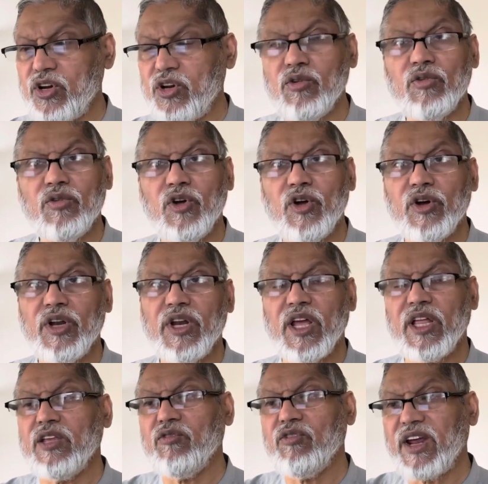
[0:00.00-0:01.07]
do good
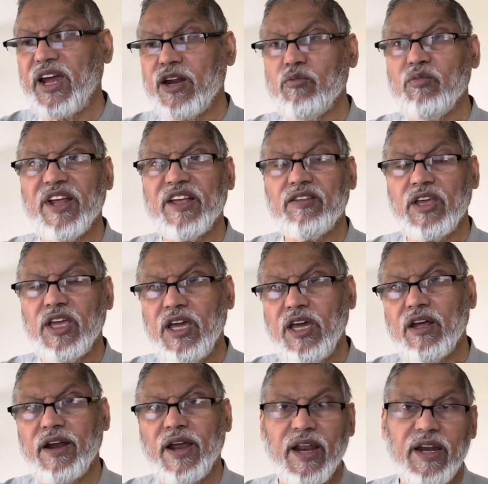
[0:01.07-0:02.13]
and they will get blessing
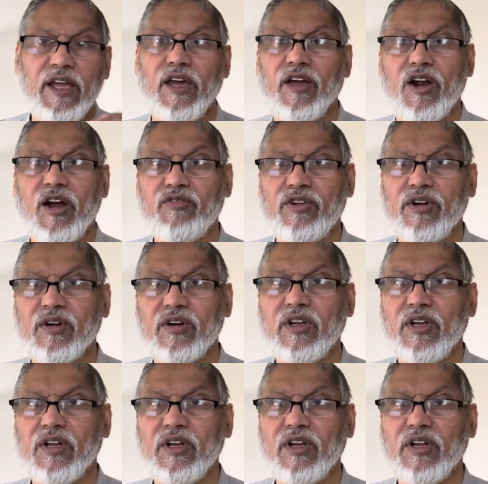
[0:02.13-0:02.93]
here and hereafter